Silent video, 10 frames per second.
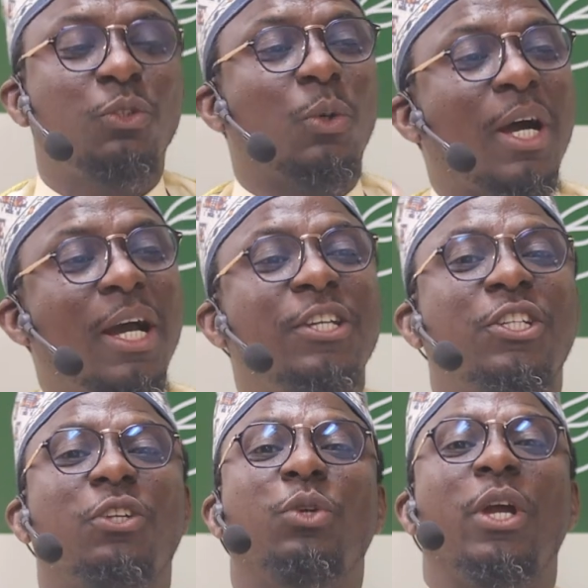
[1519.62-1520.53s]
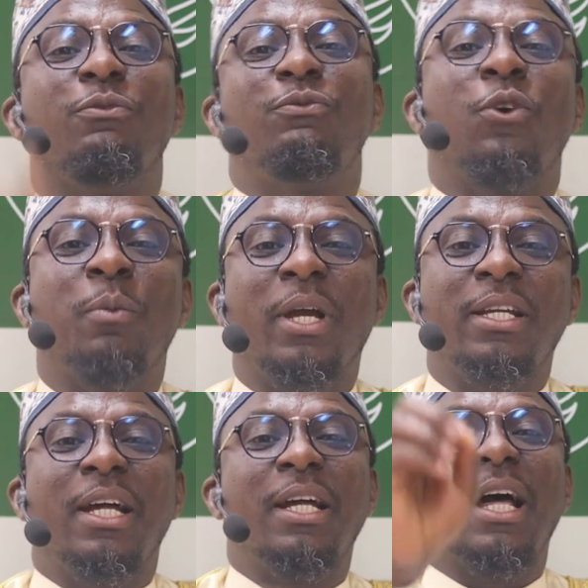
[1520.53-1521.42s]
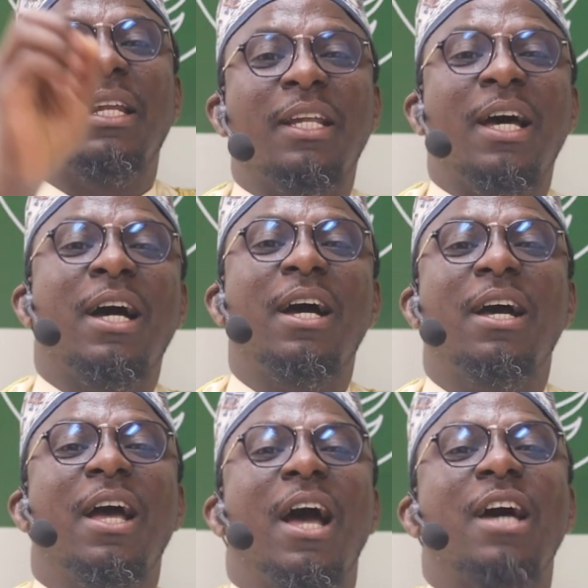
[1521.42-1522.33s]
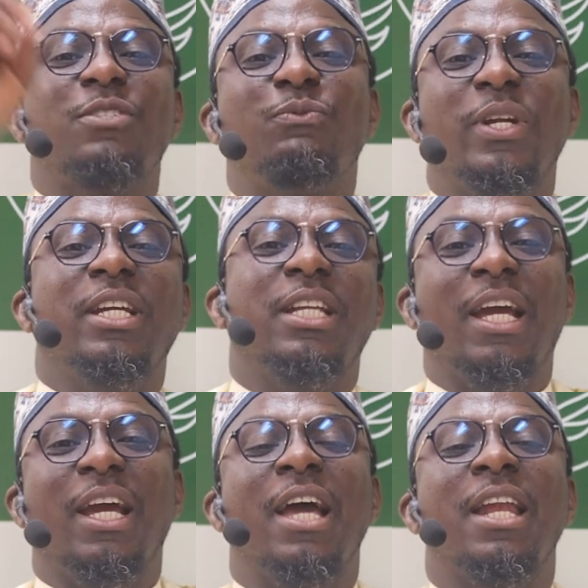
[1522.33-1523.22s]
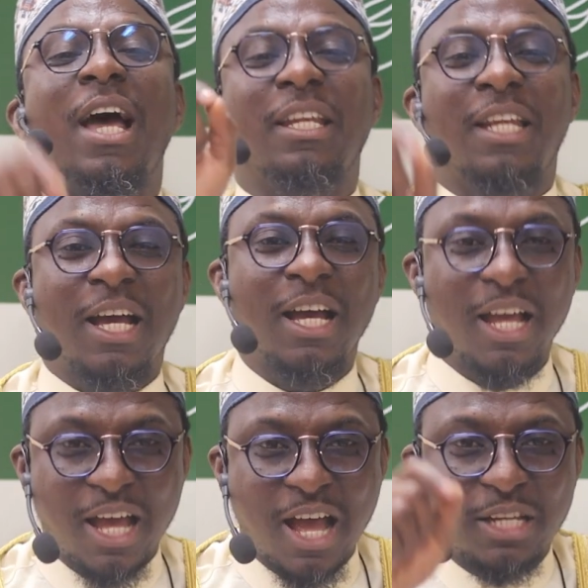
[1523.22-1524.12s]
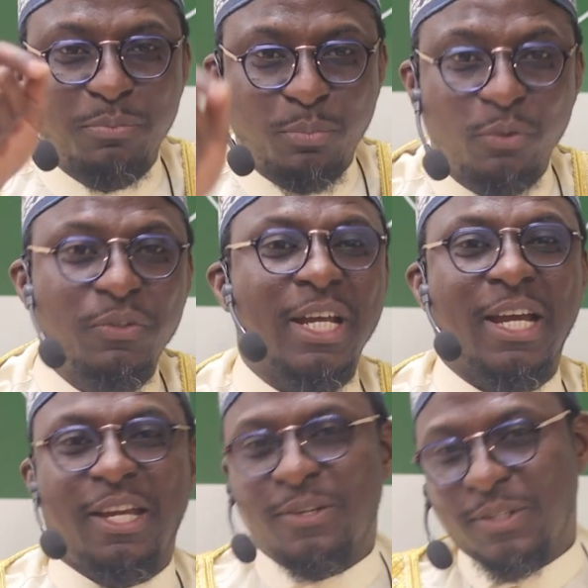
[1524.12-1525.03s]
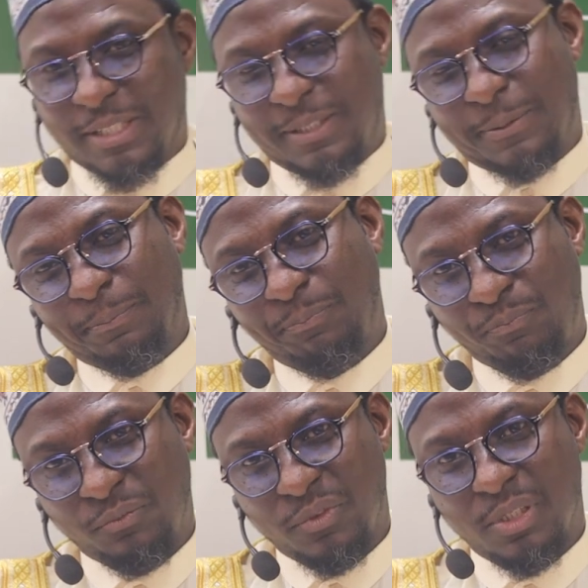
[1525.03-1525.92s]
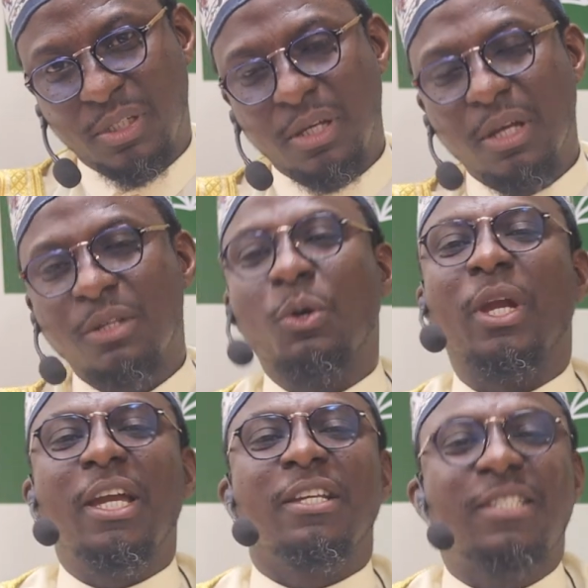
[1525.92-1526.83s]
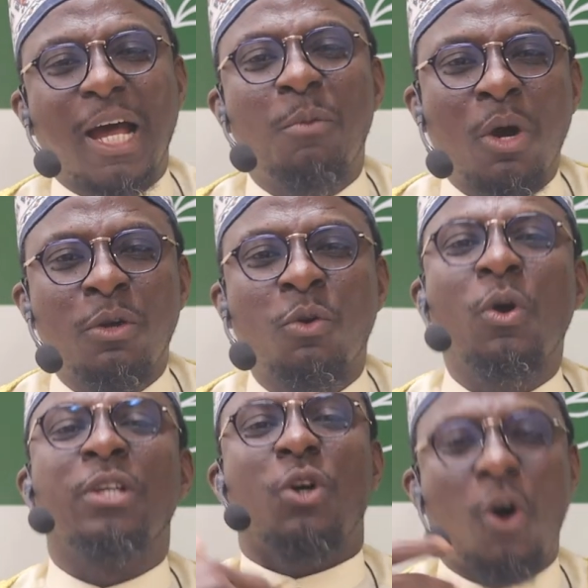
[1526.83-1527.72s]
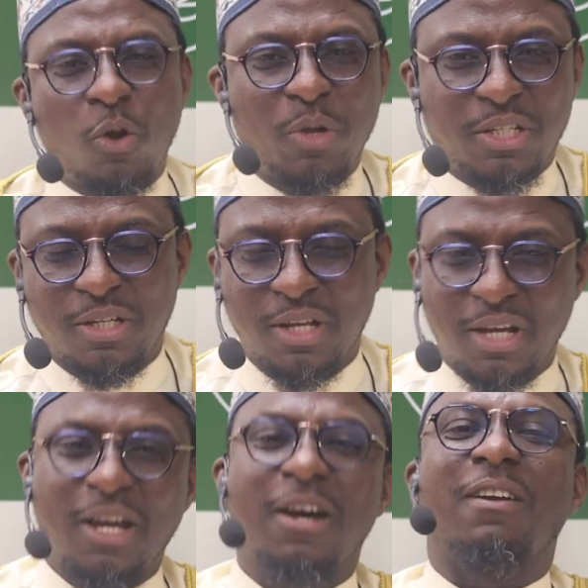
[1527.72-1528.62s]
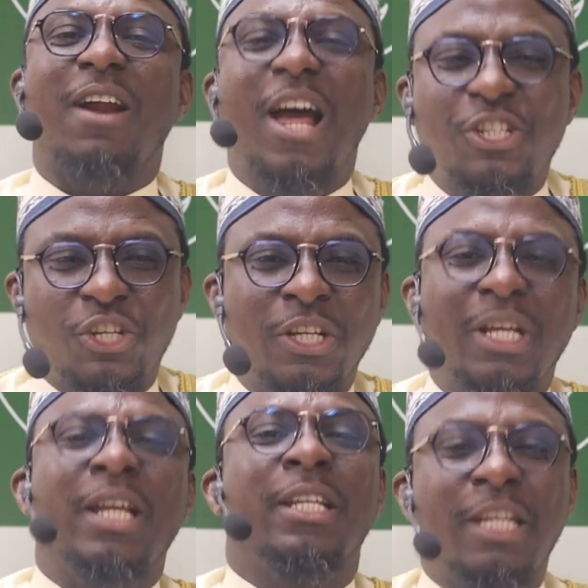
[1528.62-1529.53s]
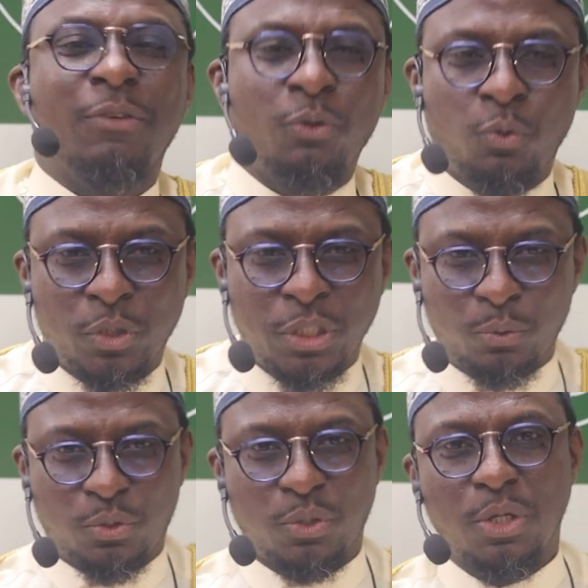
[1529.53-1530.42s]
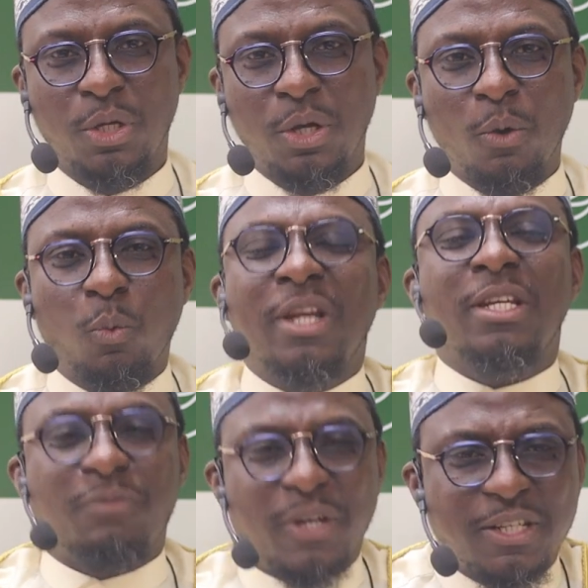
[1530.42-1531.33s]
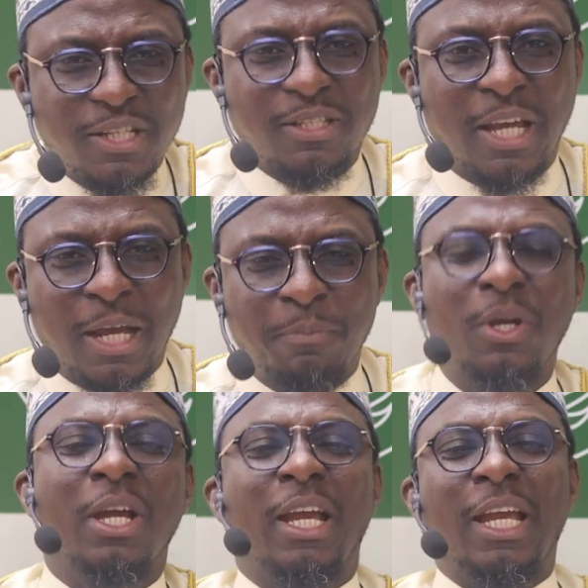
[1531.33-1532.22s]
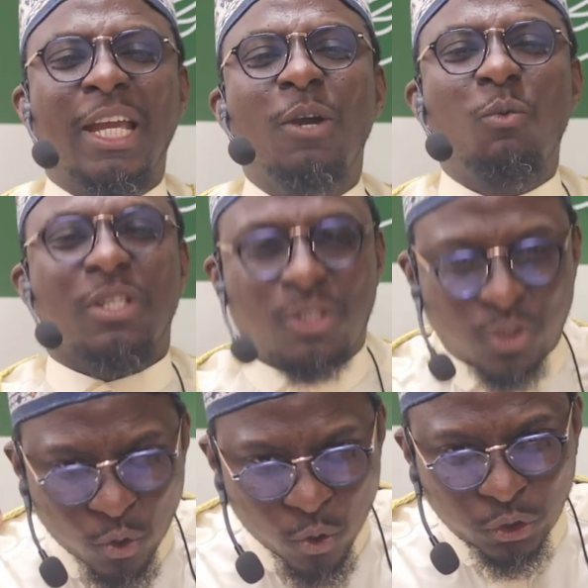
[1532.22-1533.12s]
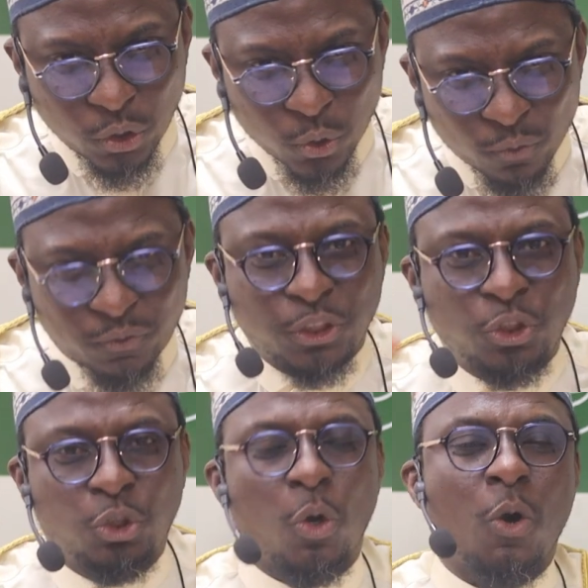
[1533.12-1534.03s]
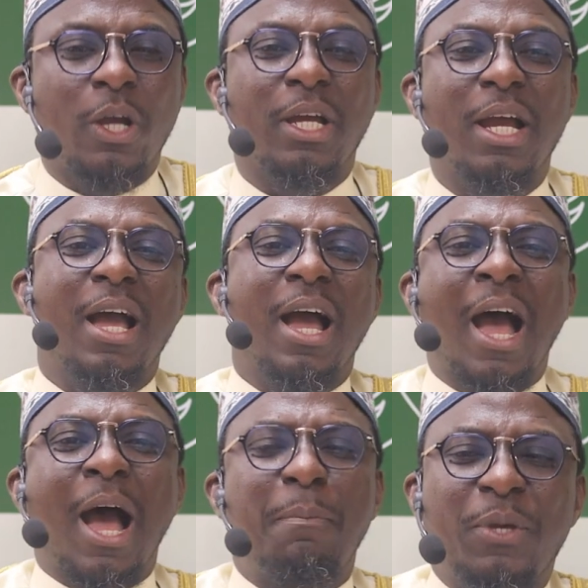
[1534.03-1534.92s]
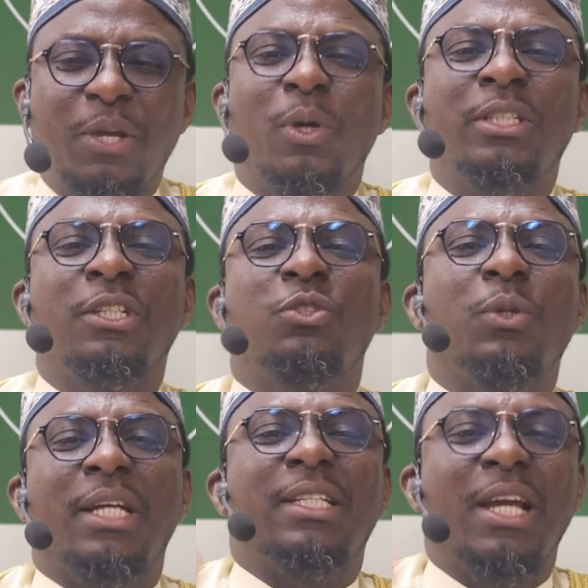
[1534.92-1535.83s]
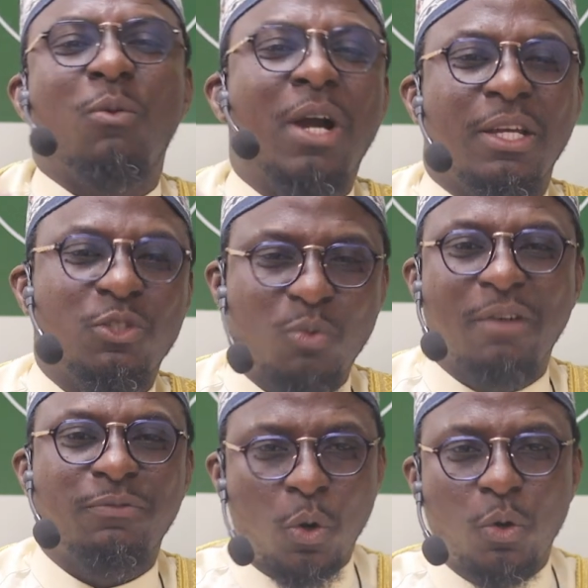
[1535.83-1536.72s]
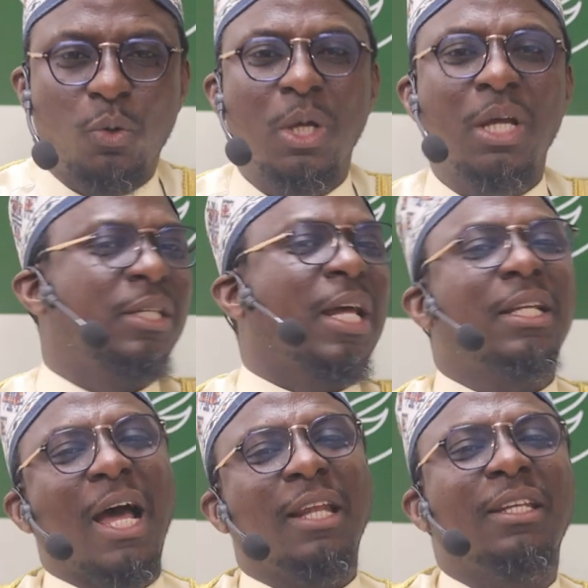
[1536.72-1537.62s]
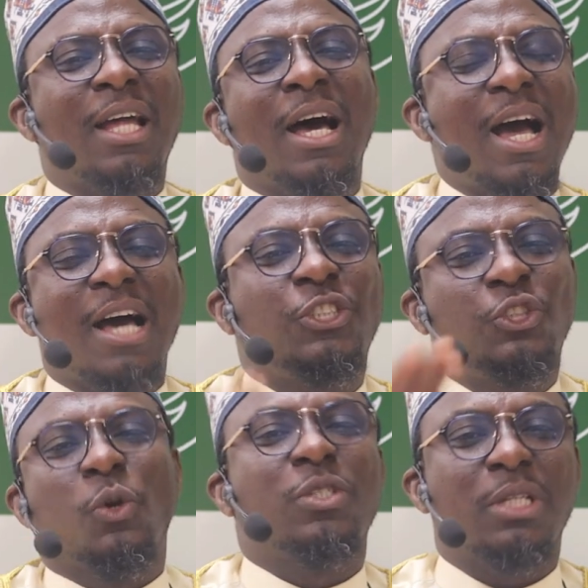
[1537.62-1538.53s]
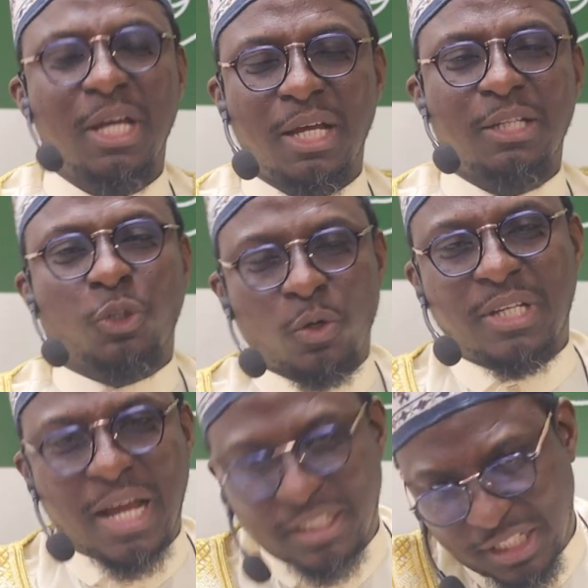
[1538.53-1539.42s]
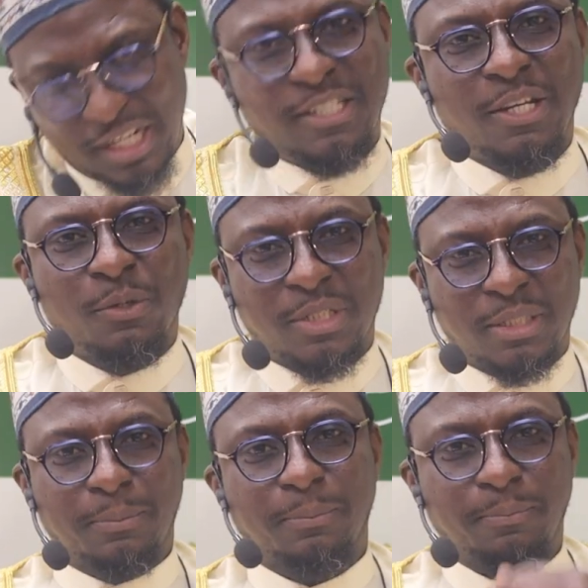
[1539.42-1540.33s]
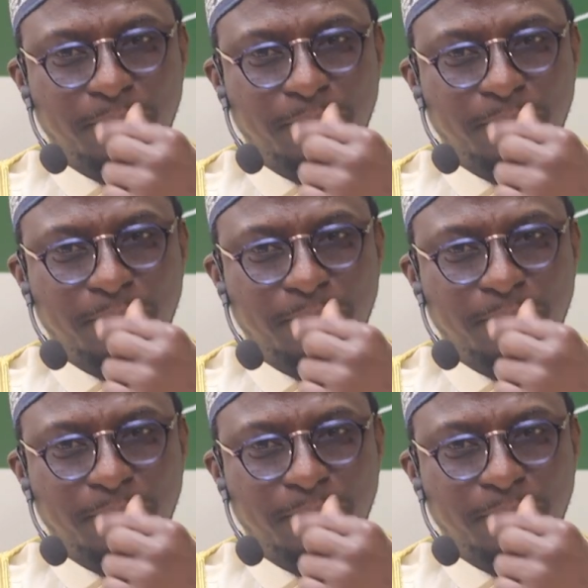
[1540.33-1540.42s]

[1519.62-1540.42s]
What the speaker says: to Aisha to inform her that Allah has freed her and Allah has proven her innocence. So he is someone who is always rushing in giving good news. When the verses came, he was so overjoyed, happy, wanting to let his wife know that Allah has shows that she is innocent.